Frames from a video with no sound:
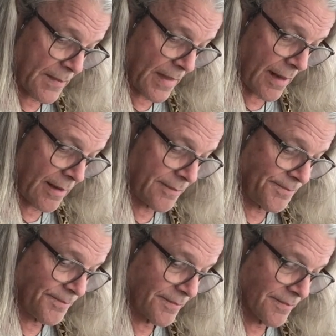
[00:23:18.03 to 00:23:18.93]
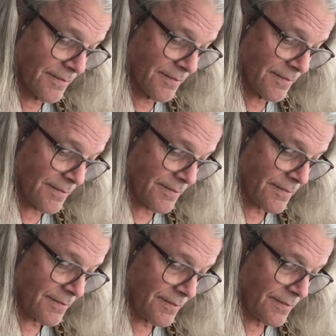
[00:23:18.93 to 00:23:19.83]

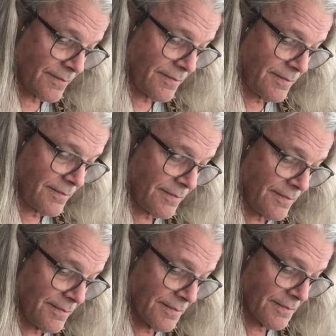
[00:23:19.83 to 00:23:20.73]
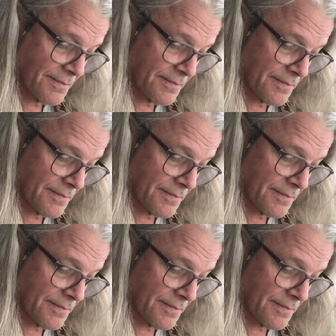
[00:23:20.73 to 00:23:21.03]
Nothing is said.